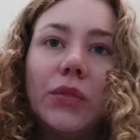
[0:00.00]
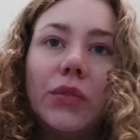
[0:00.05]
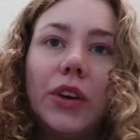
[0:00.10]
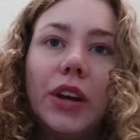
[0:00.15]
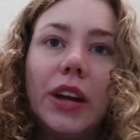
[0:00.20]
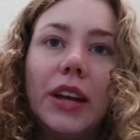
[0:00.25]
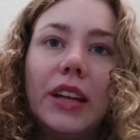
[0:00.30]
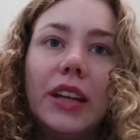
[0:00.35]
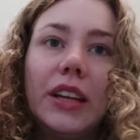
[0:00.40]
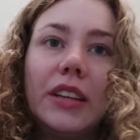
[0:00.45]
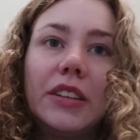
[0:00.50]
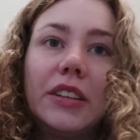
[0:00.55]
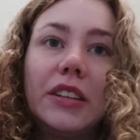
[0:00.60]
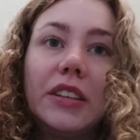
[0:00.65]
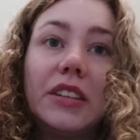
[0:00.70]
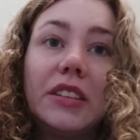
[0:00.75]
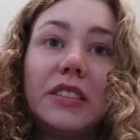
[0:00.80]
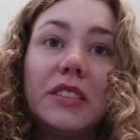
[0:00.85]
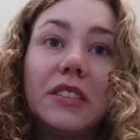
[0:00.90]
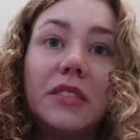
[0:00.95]
Really,
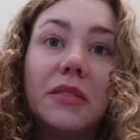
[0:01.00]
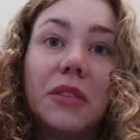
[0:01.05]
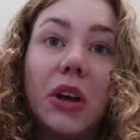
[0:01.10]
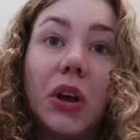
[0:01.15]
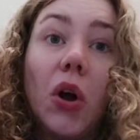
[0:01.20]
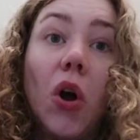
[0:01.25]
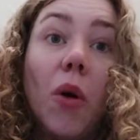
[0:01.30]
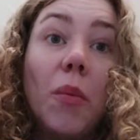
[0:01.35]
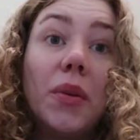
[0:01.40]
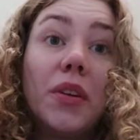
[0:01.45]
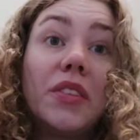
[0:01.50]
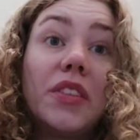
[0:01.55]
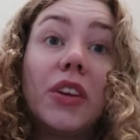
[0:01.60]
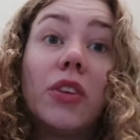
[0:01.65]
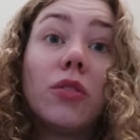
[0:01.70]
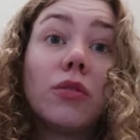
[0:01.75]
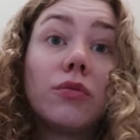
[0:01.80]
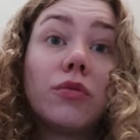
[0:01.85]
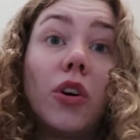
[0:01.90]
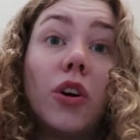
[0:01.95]
it is a common
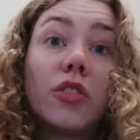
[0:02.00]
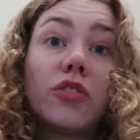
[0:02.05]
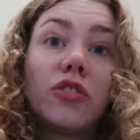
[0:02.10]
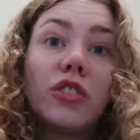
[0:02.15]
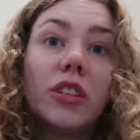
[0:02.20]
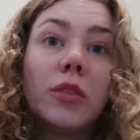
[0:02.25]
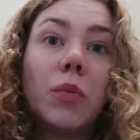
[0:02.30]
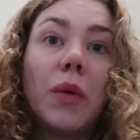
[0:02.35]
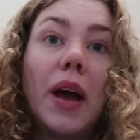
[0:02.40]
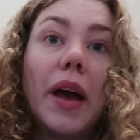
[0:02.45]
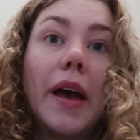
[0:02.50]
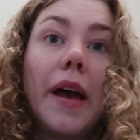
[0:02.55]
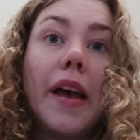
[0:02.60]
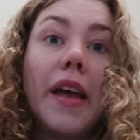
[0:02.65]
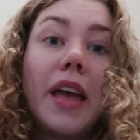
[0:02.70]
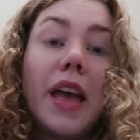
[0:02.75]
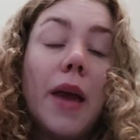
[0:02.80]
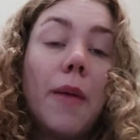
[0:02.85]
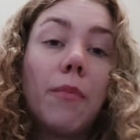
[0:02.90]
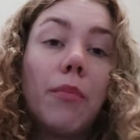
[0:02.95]
thing, unfortunately,
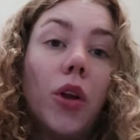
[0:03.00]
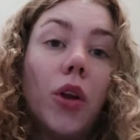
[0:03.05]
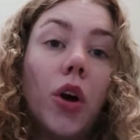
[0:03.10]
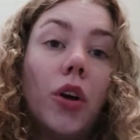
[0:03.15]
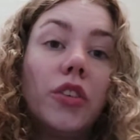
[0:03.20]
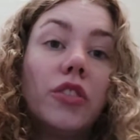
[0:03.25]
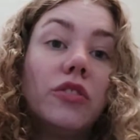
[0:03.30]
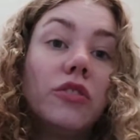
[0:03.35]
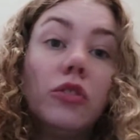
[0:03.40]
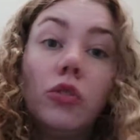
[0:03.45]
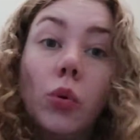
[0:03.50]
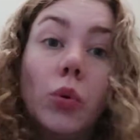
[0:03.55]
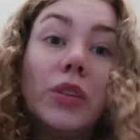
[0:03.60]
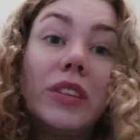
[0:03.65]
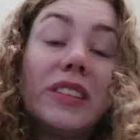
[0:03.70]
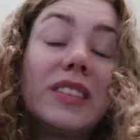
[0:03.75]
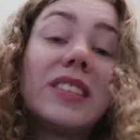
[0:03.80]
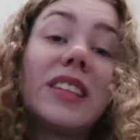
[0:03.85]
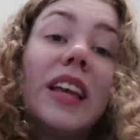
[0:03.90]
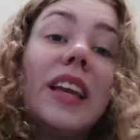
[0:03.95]
where employers
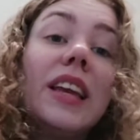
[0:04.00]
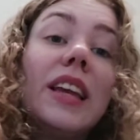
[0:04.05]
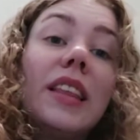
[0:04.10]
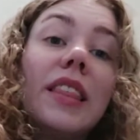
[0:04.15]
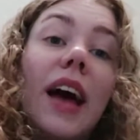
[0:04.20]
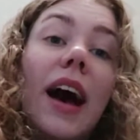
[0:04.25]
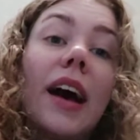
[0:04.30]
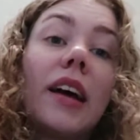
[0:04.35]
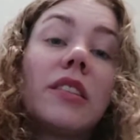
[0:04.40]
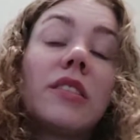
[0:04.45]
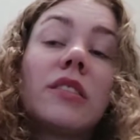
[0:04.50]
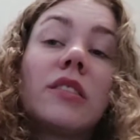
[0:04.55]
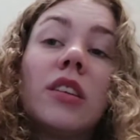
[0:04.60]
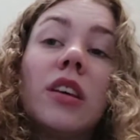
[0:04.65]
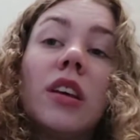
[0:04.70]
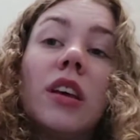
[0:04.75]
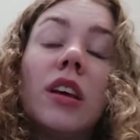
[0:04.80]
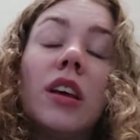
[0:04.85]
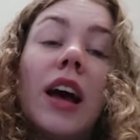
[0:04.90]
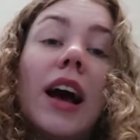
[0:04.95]
don't see that
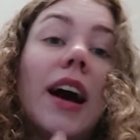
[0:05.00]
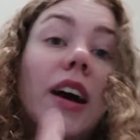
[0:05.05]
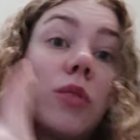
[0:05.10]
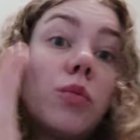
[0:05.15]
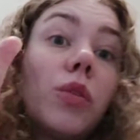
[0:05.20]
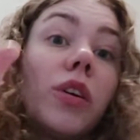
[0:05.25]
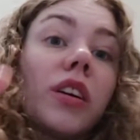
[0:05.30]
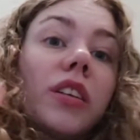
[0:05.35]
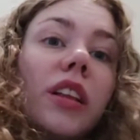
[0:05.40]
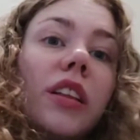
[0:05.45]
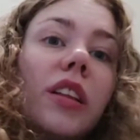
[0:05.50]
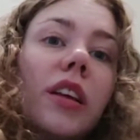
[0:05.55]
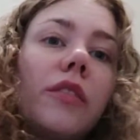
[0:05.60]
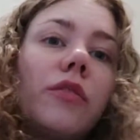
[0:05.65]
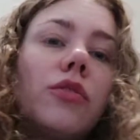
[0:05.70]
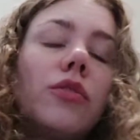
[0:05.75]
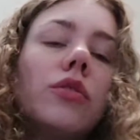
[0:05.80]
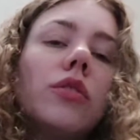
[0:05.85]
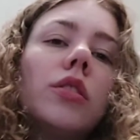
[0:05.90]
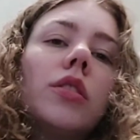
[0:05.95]
hard work that
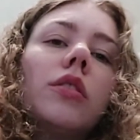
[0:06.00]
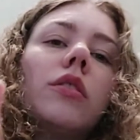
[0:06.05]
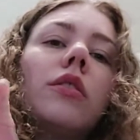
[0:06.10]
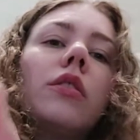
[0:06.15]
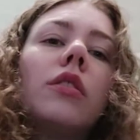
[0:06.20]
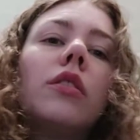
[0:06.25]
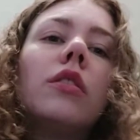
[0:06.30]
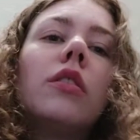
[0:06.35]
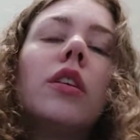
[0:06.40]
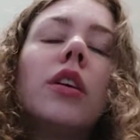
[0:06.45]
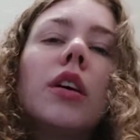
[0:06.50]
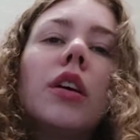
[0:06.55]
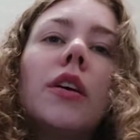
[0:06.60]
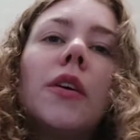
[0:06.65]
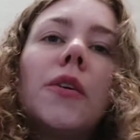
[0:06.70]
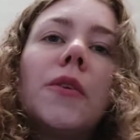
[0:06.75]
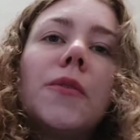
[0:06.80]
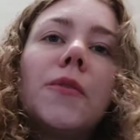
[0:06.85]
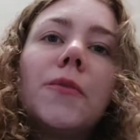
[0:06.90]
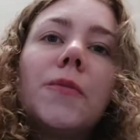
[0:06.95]
they've done,
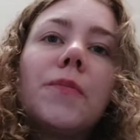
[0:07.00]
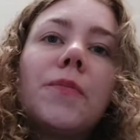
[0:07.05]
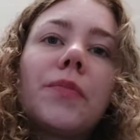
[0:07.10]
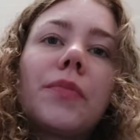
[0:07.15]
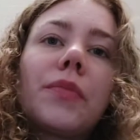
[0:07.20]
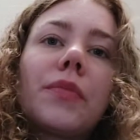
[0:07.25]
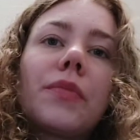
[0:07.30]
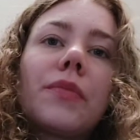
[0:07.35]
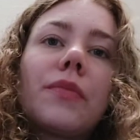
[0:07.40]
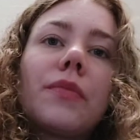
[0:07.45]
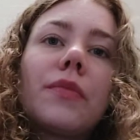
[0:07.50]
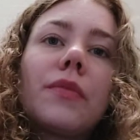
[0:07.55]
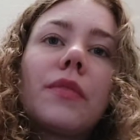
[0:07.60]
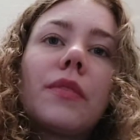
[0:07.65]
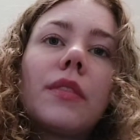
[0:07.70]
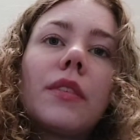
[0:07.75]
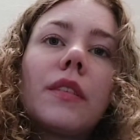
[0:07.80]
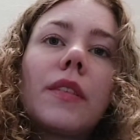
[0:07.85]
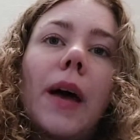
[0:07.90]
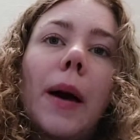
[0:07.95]

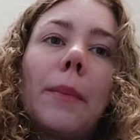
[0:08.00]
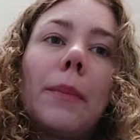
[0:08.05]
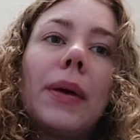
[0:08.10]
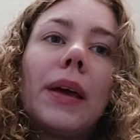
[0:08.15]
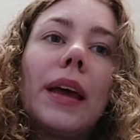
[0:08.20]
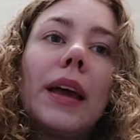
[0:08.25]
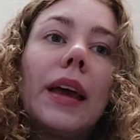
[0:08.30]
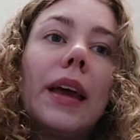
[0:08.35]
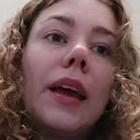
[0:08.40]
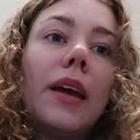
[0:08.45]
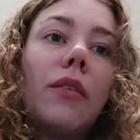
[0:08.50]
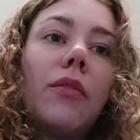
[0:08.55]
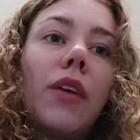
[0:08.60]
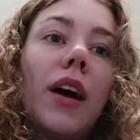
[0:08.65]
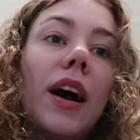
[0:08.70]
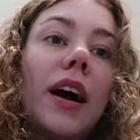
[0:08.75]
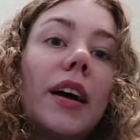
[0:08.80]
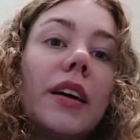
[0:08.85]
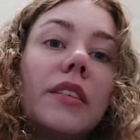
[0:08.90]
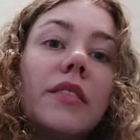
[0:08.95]
that pay
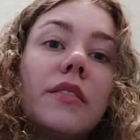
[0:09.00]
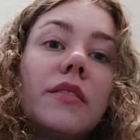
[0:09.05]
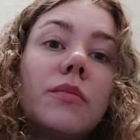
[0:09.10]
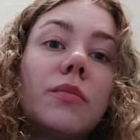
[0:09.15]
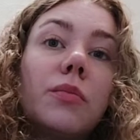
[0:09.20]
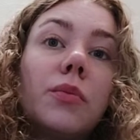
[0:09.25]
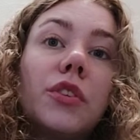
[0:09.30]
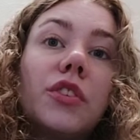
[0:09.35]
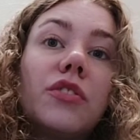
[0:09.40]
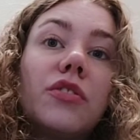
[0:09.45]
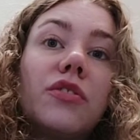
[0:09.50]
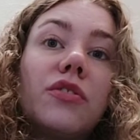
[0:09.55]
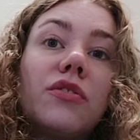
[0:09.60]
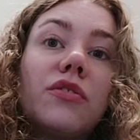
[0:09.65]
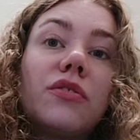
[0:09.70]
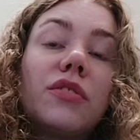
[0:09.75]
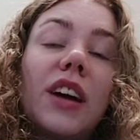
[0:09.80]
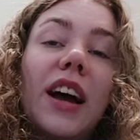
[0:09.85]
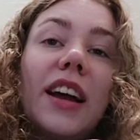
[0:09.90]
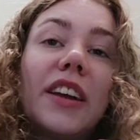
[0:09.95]
rise,
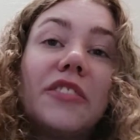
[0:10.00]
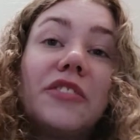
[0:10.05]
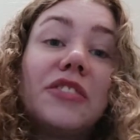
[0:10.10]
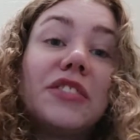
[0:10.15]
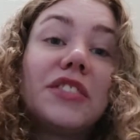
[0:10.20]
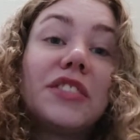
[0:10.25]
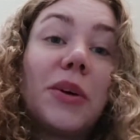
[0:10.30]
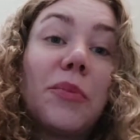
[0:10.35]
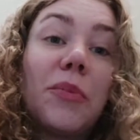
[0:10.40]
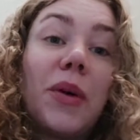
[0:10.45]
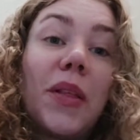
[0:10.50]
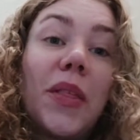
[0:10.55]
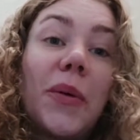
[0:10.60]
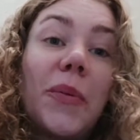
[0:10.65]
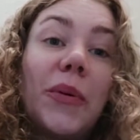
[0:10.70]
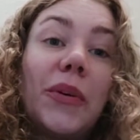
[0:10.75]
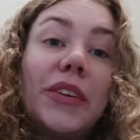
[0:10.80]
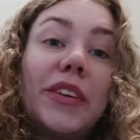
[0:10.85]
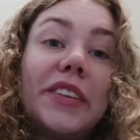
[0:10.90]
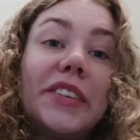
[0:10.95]
which I can understand why they
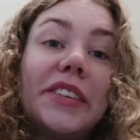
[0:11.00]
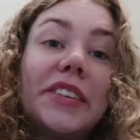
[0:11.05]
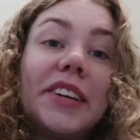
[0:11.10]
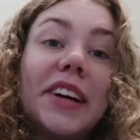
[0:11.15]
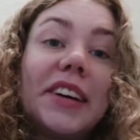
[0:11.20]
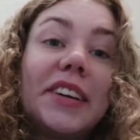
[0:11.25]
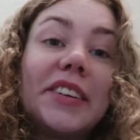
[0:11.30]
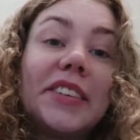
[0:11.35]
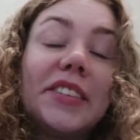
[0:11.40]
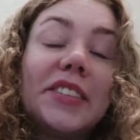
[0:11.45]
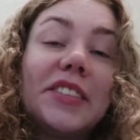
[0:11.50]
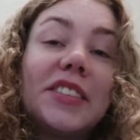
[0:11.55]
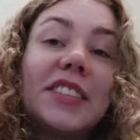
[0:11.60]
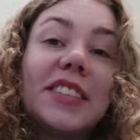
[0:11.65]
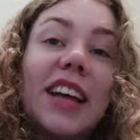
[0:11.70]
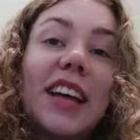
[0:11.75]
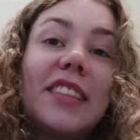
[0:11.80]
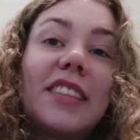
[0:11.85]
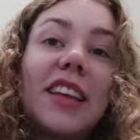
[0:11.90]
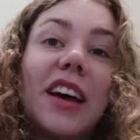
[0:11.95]
wanted it. I can
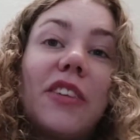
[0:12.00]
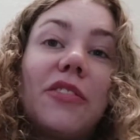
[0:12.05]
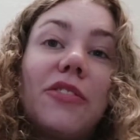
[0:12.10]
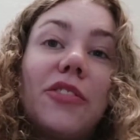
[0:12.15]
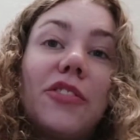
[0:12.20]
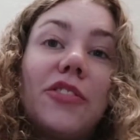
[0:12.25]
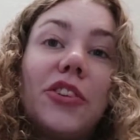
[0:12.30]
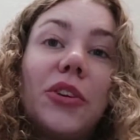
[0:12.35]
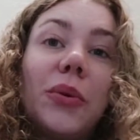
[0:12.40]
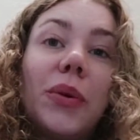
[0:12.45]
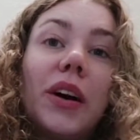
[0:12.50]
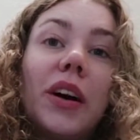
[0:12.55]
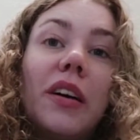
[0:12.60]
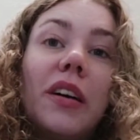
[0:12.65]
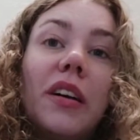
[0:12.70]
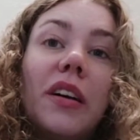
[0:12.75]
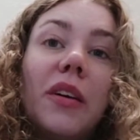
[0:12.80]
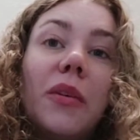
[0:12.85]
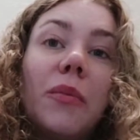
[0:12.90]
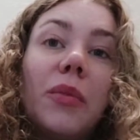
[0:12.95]
understand that for sure,
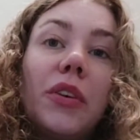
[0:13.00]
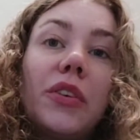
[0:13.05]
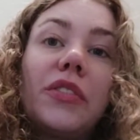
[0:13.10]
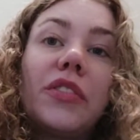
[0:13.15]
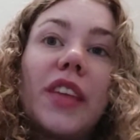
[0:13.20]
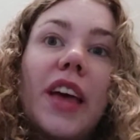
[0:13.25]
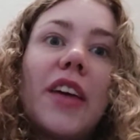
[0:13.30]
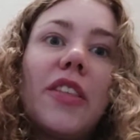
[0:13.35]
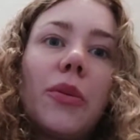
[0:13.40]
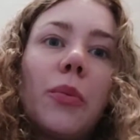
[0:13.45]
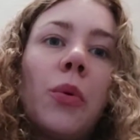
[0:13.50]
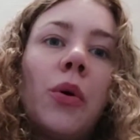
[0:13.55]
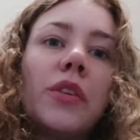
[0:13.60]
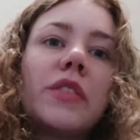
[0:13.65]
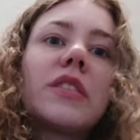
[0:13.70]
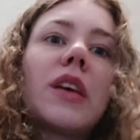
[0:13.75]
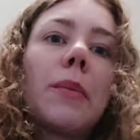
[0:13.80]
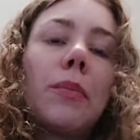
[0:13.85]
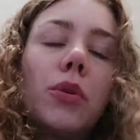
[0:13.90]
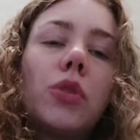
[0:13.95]
because they're the
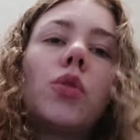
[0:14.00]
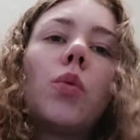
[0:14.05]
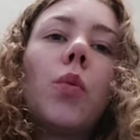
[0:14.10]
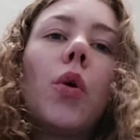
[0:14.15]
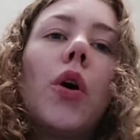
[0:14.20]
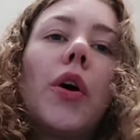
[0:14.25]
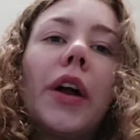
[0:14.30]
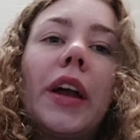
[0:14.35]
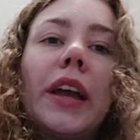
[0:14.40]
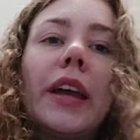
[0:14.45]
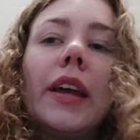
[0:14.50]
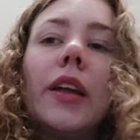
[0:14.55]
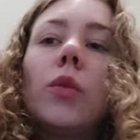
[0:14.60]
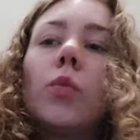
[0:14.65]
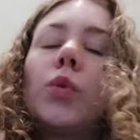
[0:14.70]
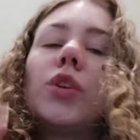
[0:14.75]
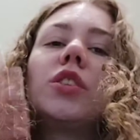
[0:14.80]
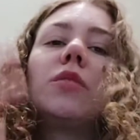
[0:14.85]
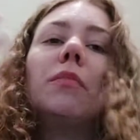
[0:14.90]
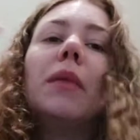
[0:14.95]
ones that put the work
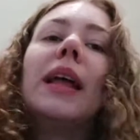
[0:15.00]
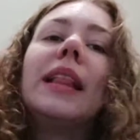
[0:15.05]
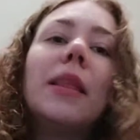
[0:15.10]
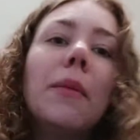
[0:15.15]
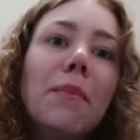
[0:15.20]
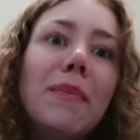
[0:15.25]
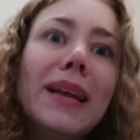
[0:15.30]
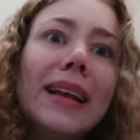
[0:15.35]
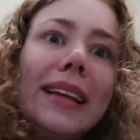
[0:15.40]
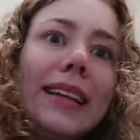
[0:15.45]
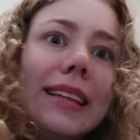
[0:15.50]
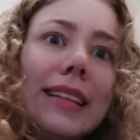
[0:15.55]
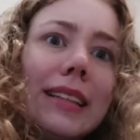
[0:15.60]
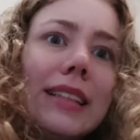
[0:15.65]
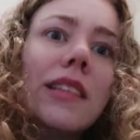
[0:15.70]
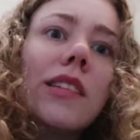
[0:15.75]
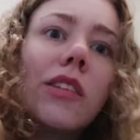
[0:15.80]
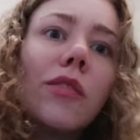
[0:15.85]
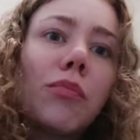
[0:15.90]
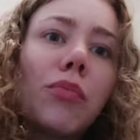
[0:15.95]
in, which made the
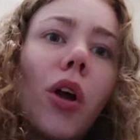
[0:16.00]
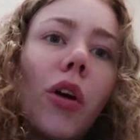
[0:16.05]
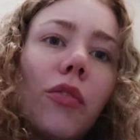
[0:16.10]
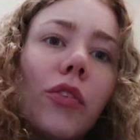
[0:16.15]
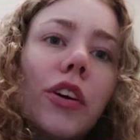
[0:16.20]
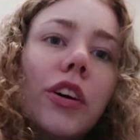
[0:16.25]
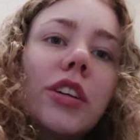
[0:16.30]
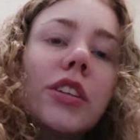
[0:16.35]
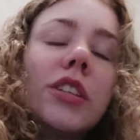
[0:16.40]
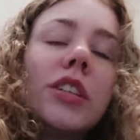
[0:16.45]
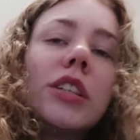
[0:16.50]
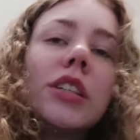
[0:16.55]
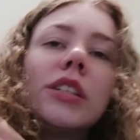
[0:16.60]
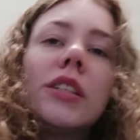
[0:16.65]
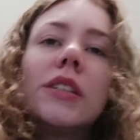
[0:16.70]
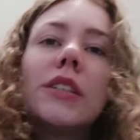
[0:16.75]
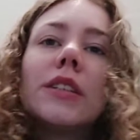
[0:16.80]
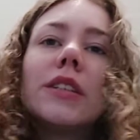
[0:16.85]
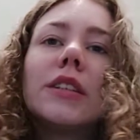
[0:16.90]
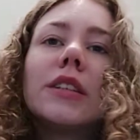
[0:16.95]
millions of profit,
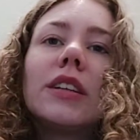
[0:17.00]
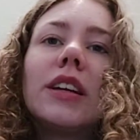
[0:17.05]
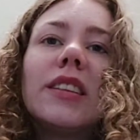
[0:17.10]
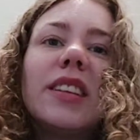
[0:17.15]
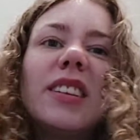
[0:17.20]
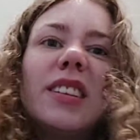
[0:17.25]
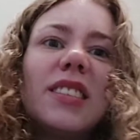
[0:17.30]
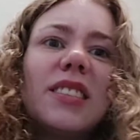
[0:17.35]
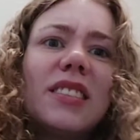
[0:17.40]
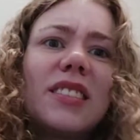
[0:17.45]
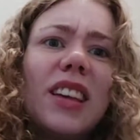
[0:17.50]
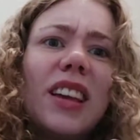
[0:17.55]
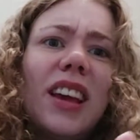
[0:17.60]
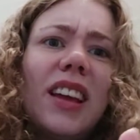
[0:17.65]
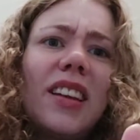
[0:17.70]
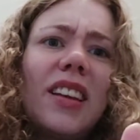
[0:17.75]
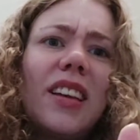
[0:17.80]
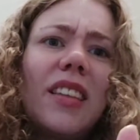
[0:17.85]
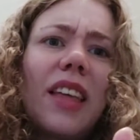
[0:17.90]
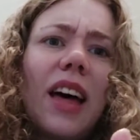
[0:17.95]
and they didn't see
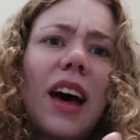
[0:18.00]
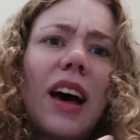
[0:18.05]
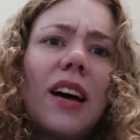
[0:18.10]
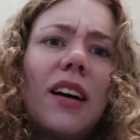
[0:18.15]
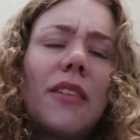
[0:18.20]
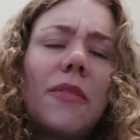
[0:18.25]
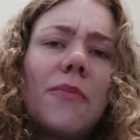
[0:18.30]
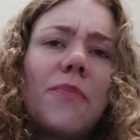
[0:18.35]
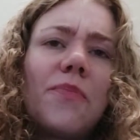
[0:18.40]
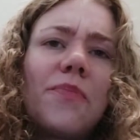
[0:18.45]
any of that.